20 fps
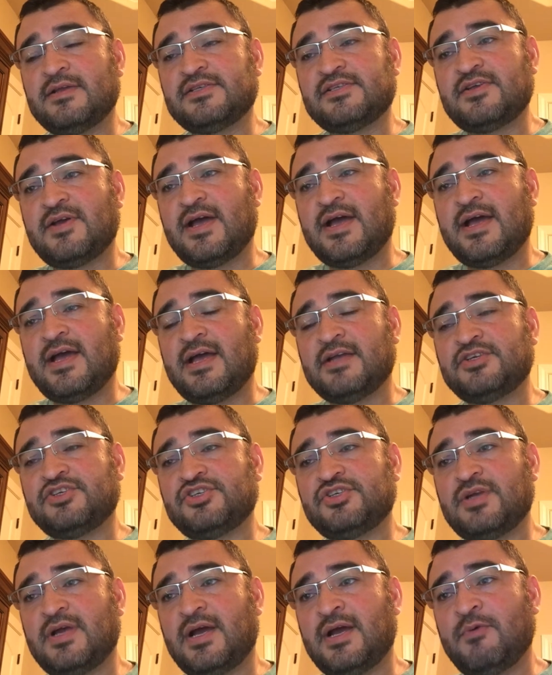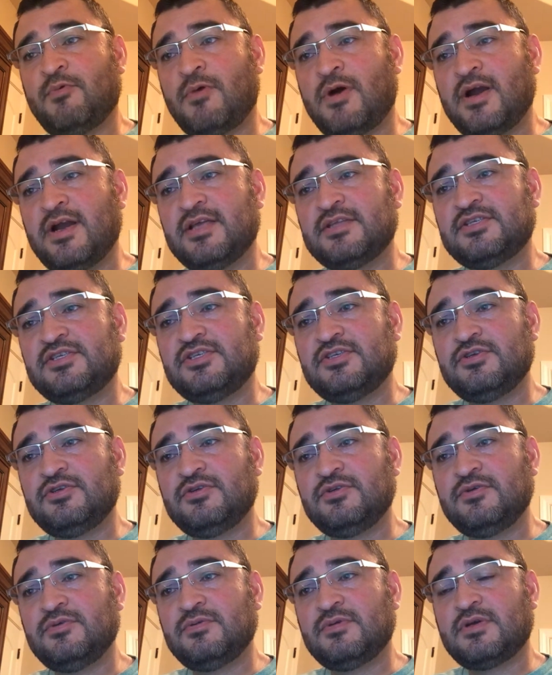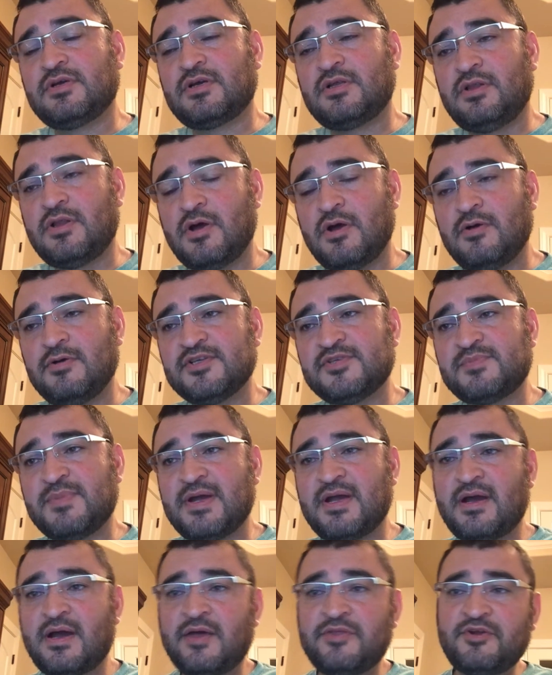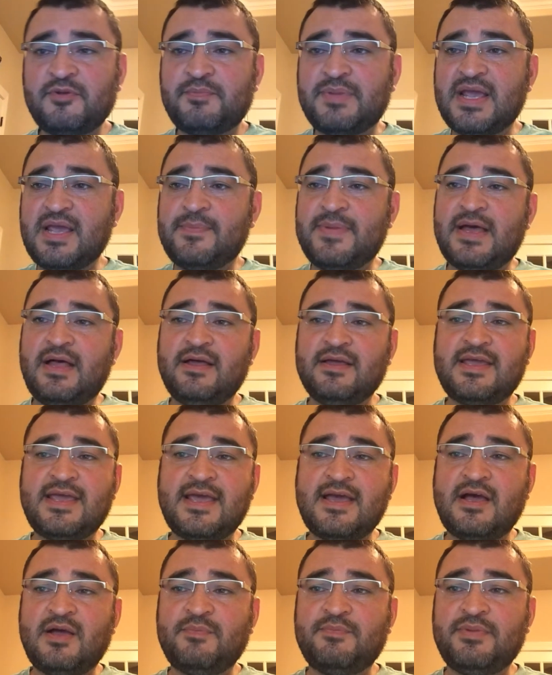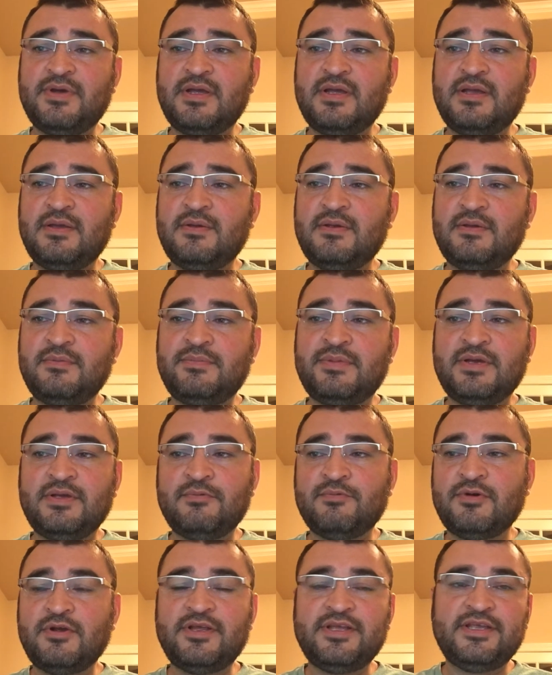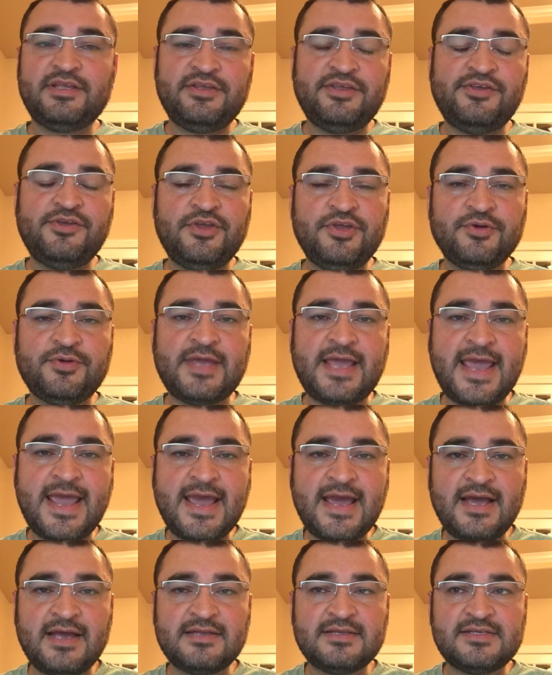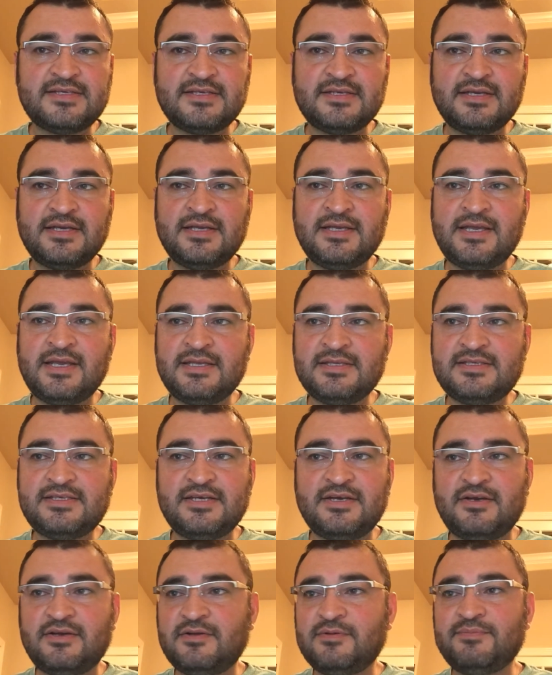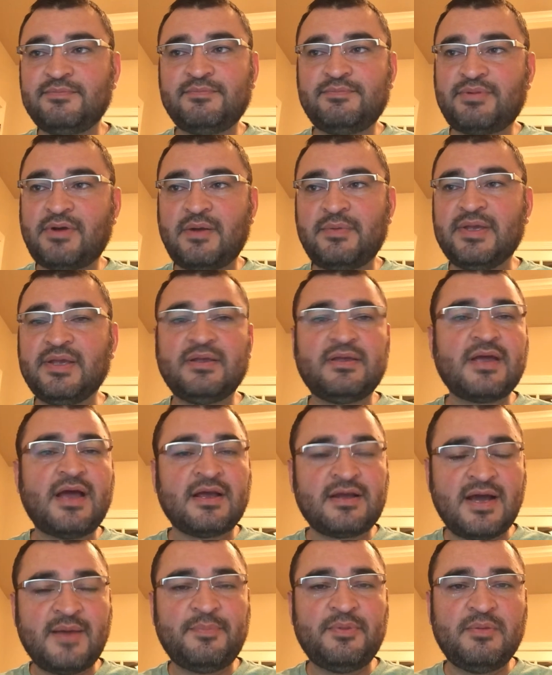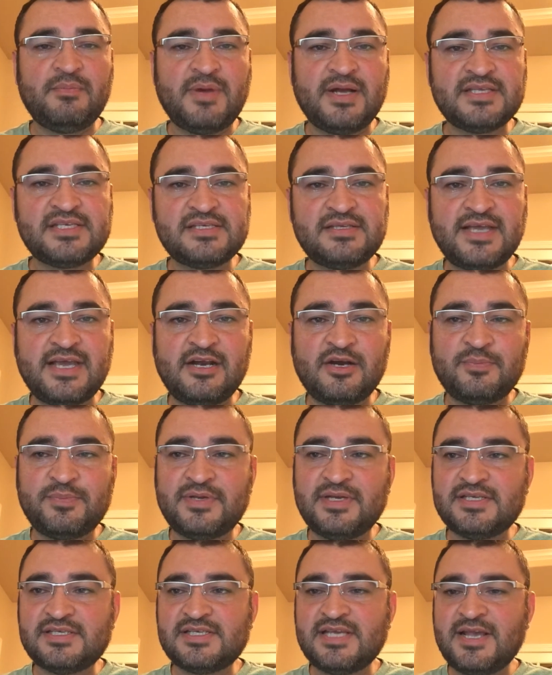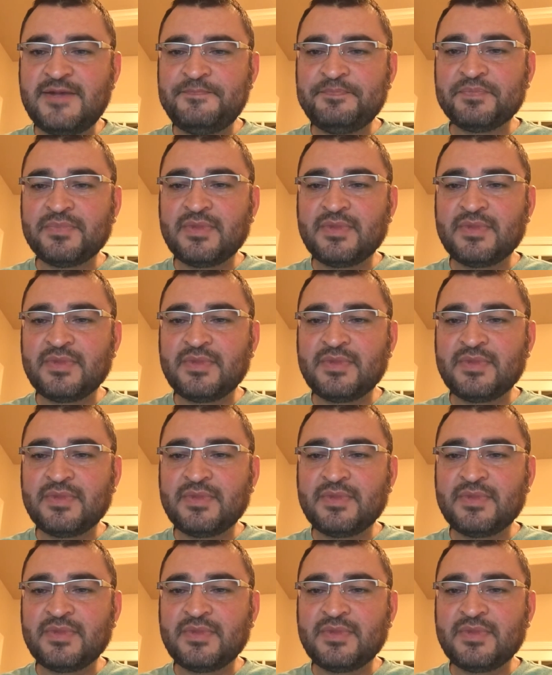so I wanted to close my other PayPal account, but really you can't until probably a couple of months later, because